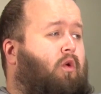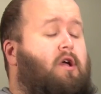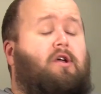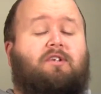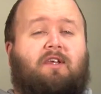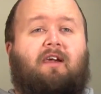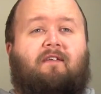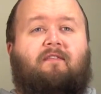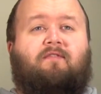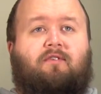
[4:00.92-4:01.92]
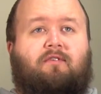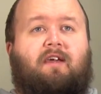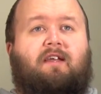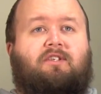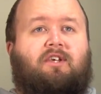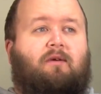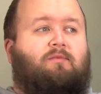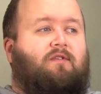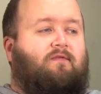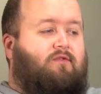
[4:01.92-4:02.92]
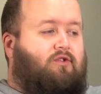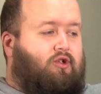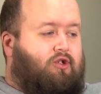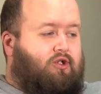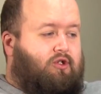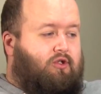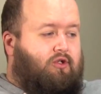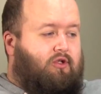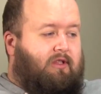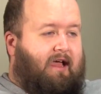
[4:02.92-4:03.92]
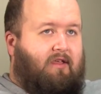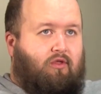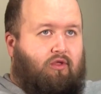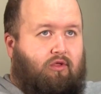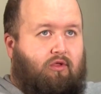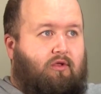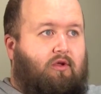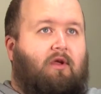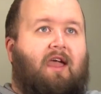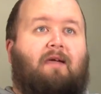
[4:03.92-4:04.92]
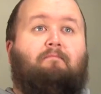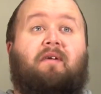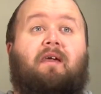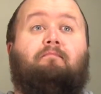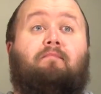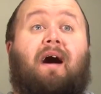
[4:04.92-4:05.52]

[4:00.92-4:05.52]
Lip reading: worst gig I've ever done in terms of just like it being